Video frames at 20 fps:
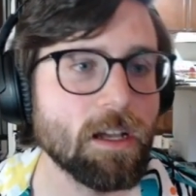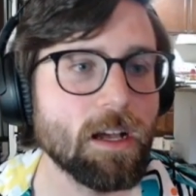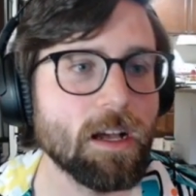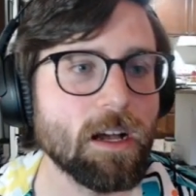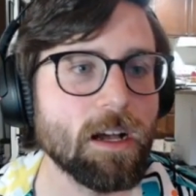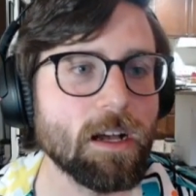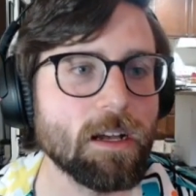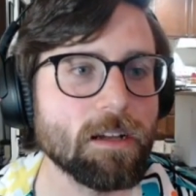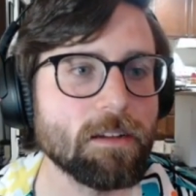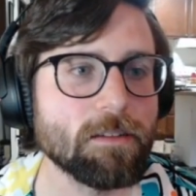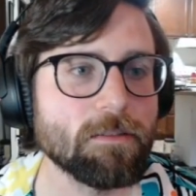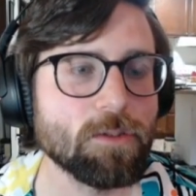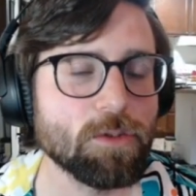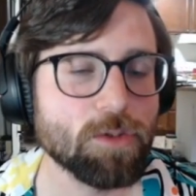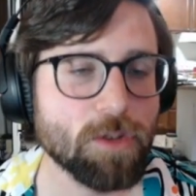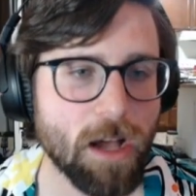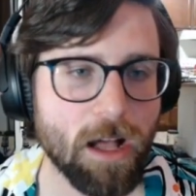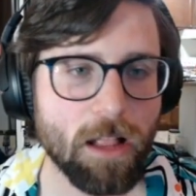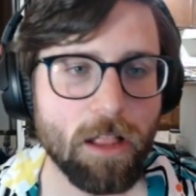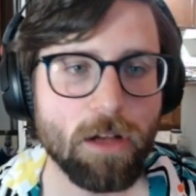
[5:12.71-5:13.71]

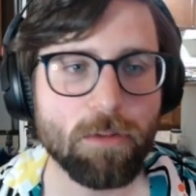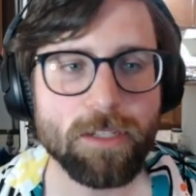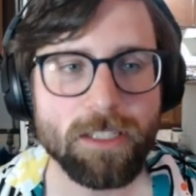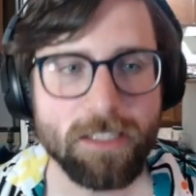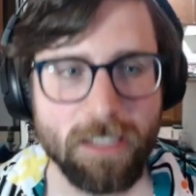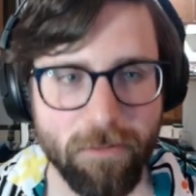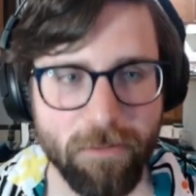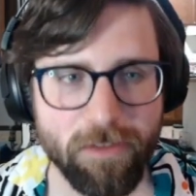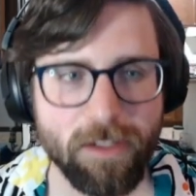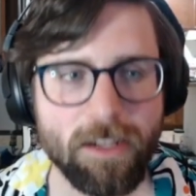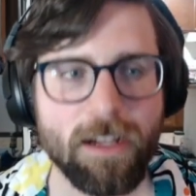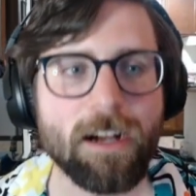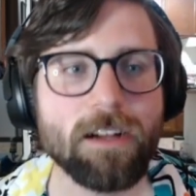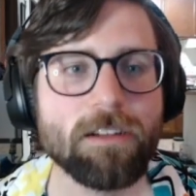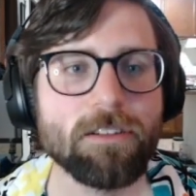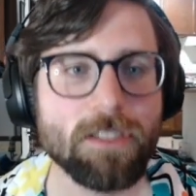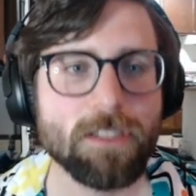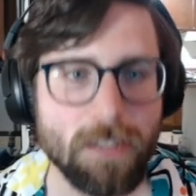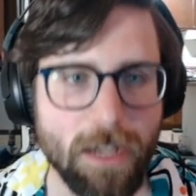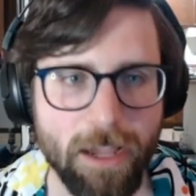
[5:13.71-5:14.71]
Lunala with Safety
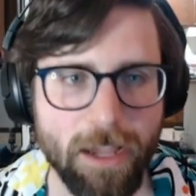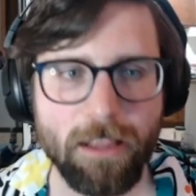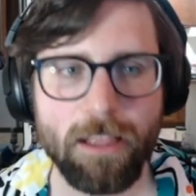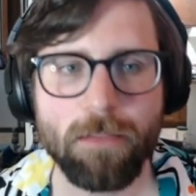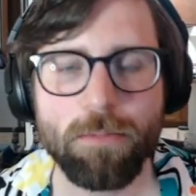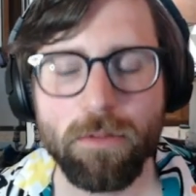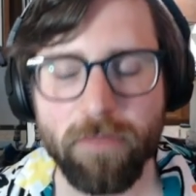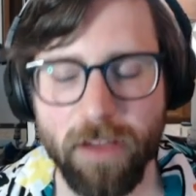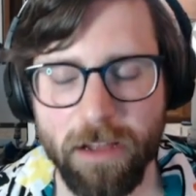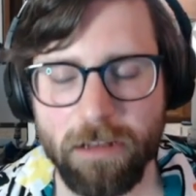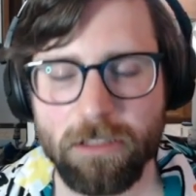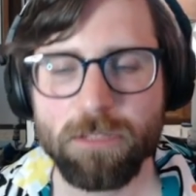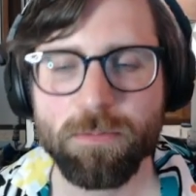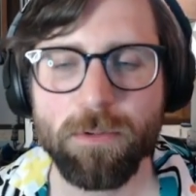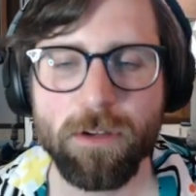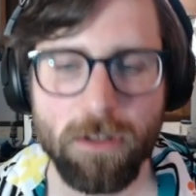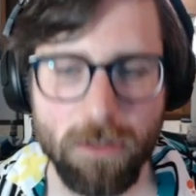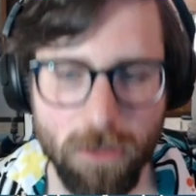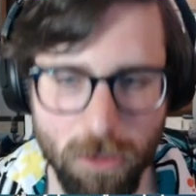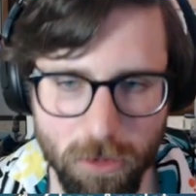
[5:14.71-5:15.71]
Goggles, Annihilate with Vital
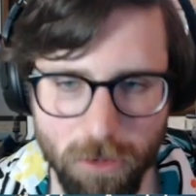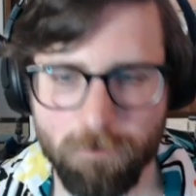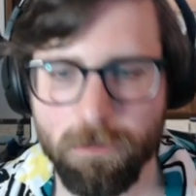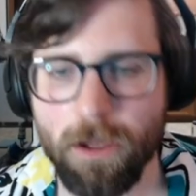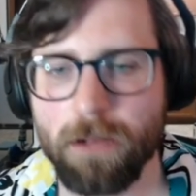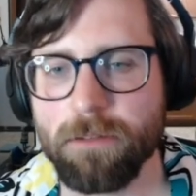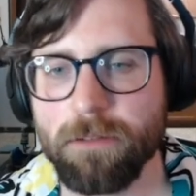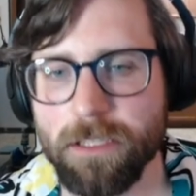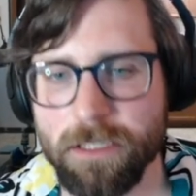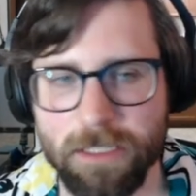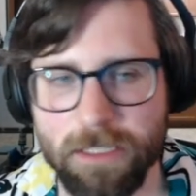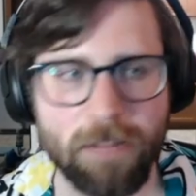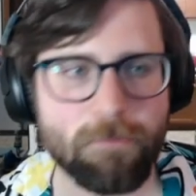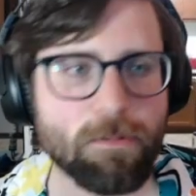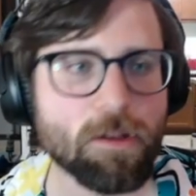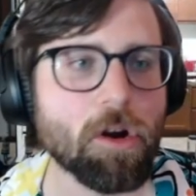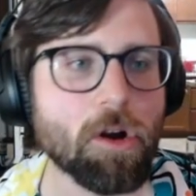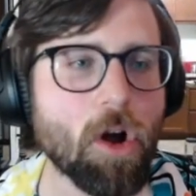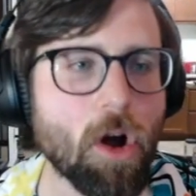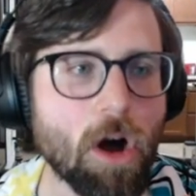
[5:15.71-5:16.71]
Spirit, and Ogerpon with its
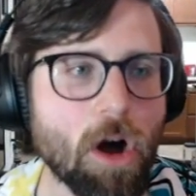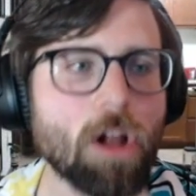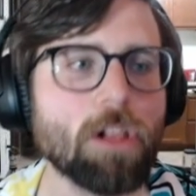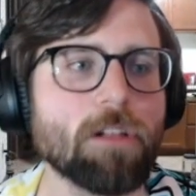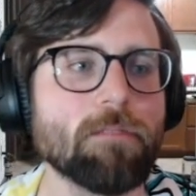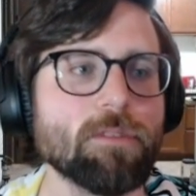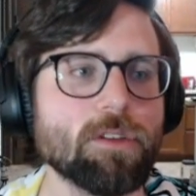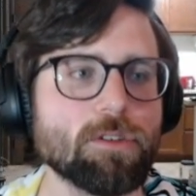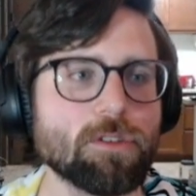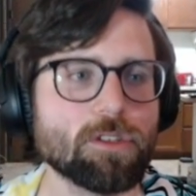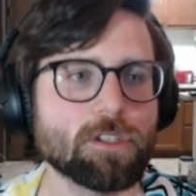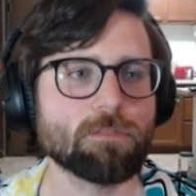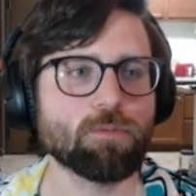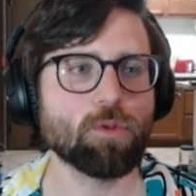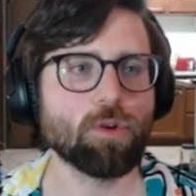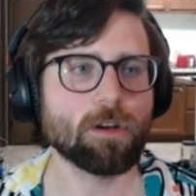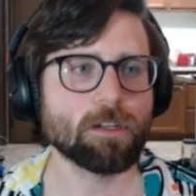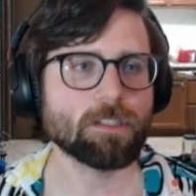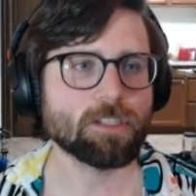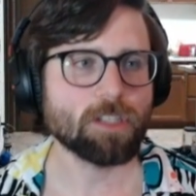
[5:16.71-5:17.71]
typing are all immune to
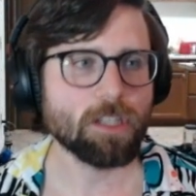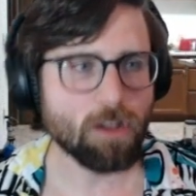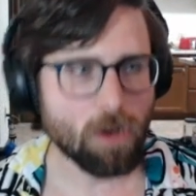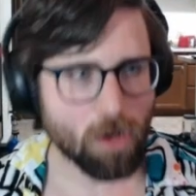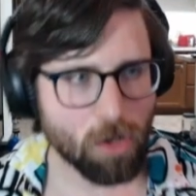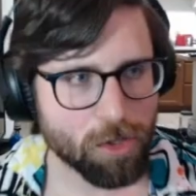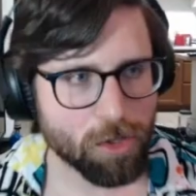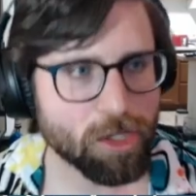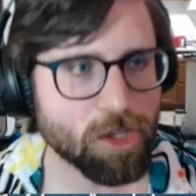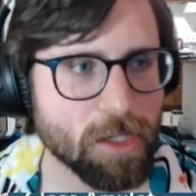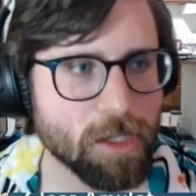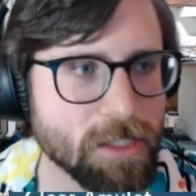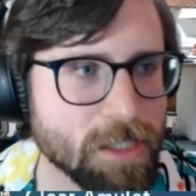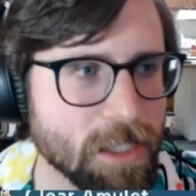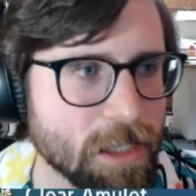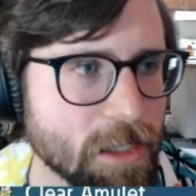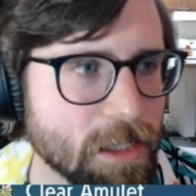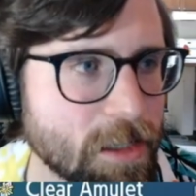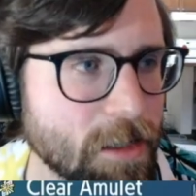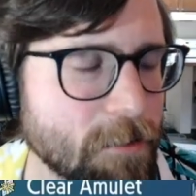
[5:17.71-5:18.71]
Spore. So the only things
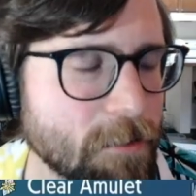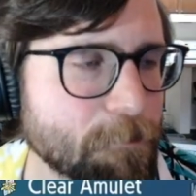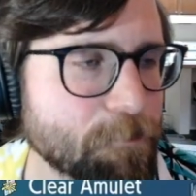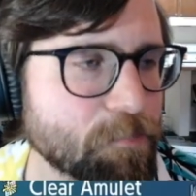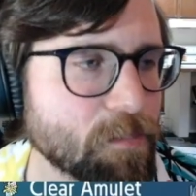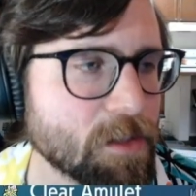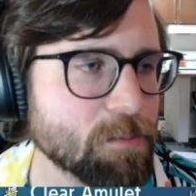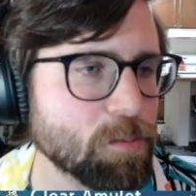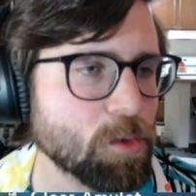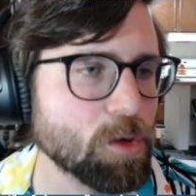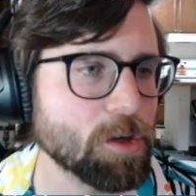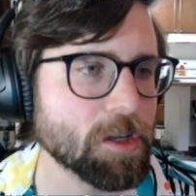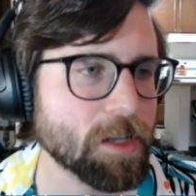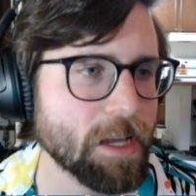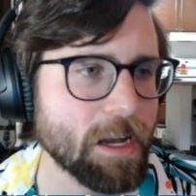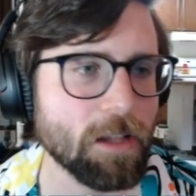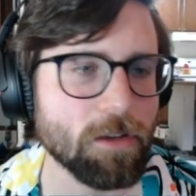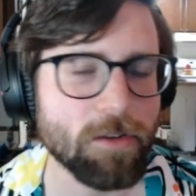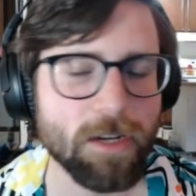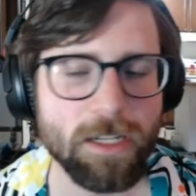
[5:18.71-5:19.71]
that can get Spore are
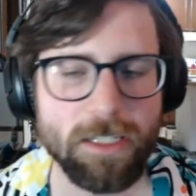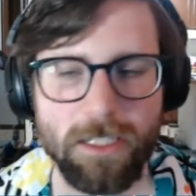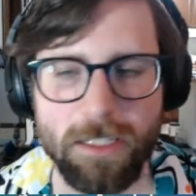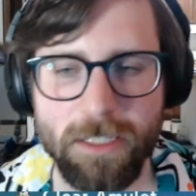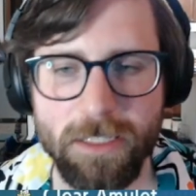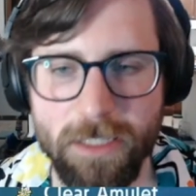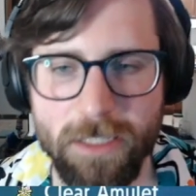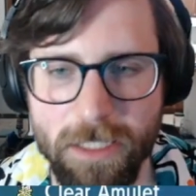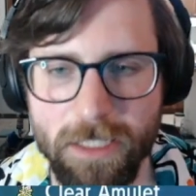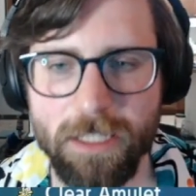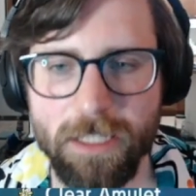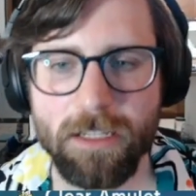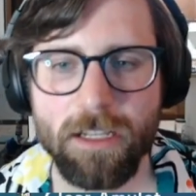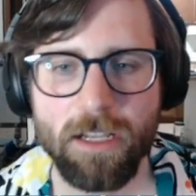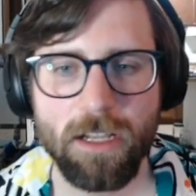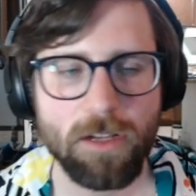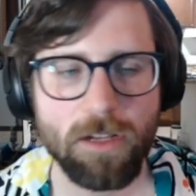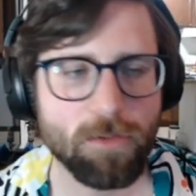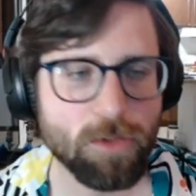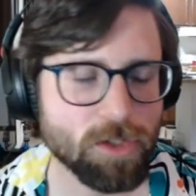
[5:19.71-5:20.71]
Calyrex and Indeedee,
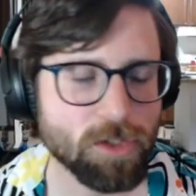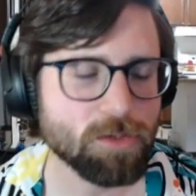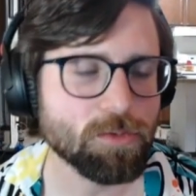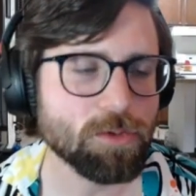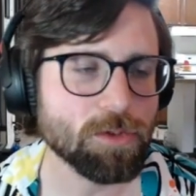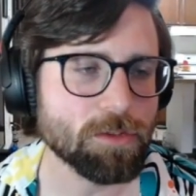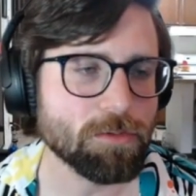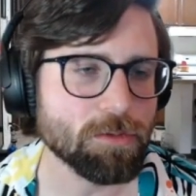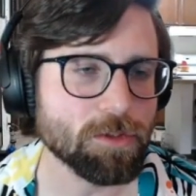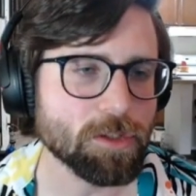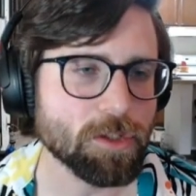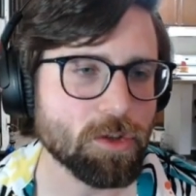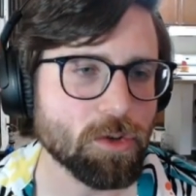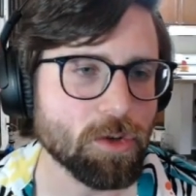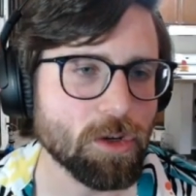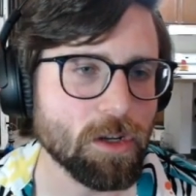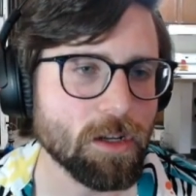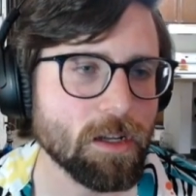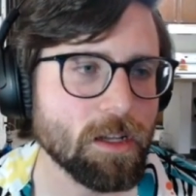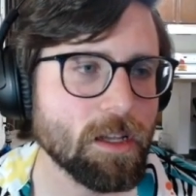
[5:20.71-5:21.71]
which is really, really
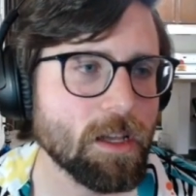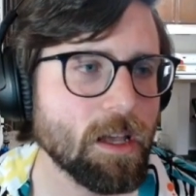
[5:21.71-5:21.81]
cool.